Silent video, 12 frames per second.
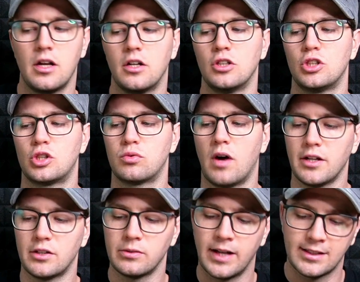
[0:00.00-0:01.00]
Try
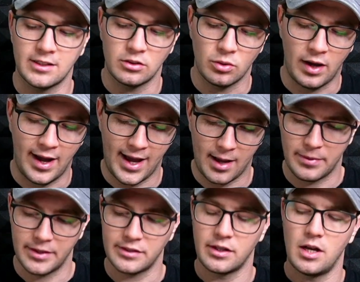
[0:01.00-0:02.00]
to get into a
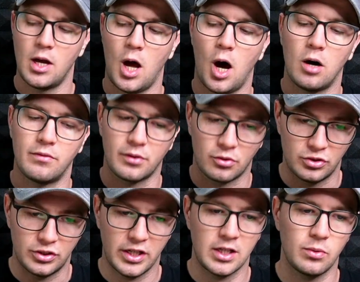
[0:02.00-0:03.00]
habit of
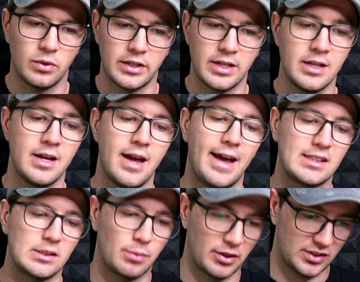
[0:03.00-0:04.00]
continually
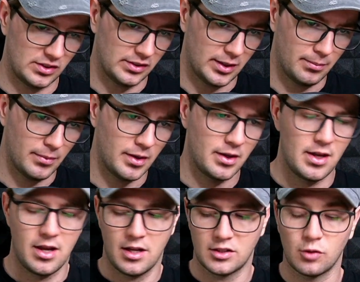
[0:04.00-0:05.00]
expressing them.
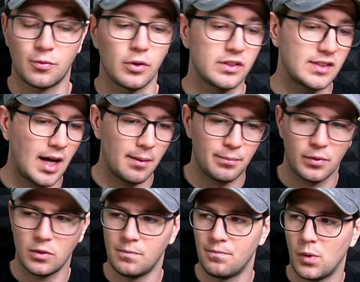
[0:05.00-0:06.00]
So for
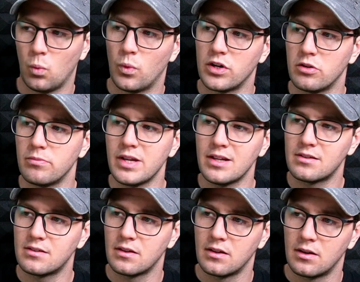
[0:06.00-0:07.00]
example, when you
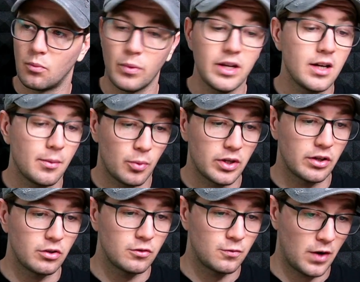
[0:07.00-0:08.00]
meet up with a
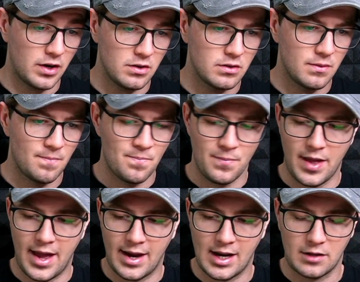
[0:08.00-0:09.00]
good friend,
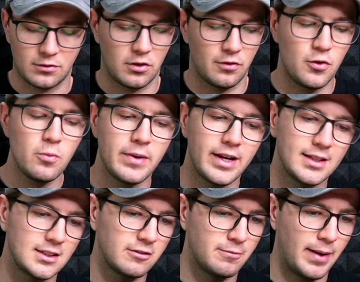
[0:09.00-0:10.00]
and after a few
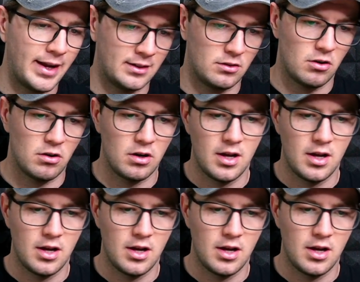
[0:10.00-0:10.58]
minutes of banter,